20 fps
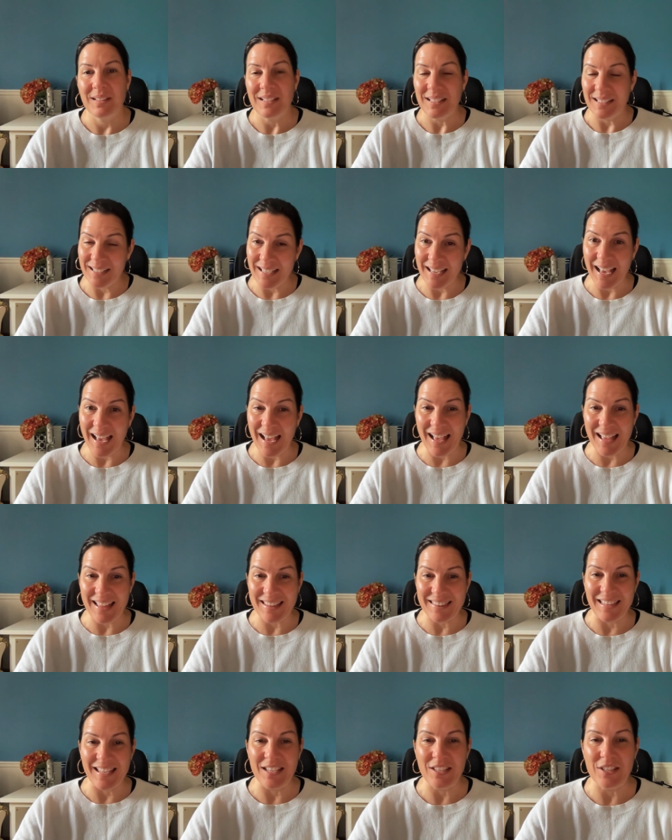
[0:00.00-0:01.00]
Yeah,
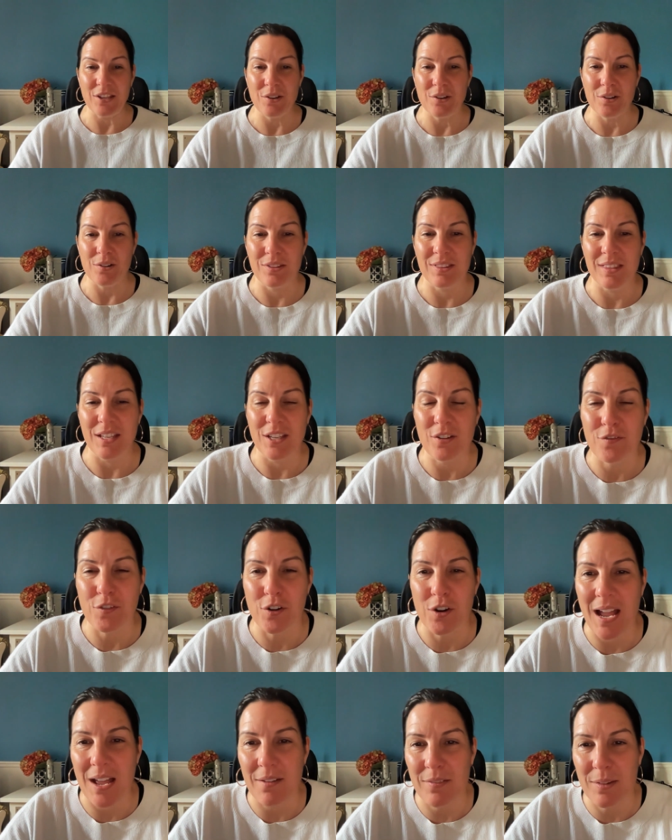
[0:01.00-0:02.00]
thank you. Thank you for
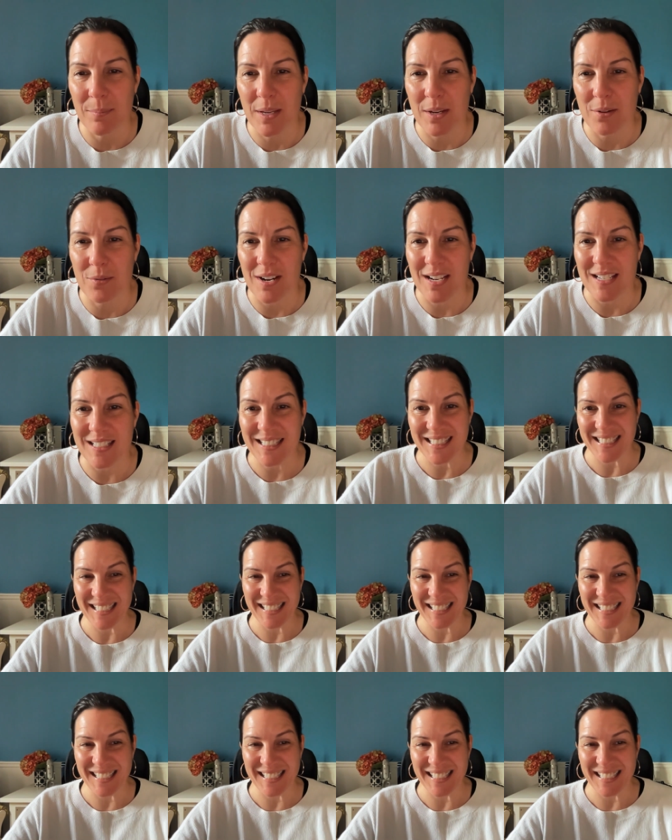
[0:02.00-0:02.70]
having me, Chris.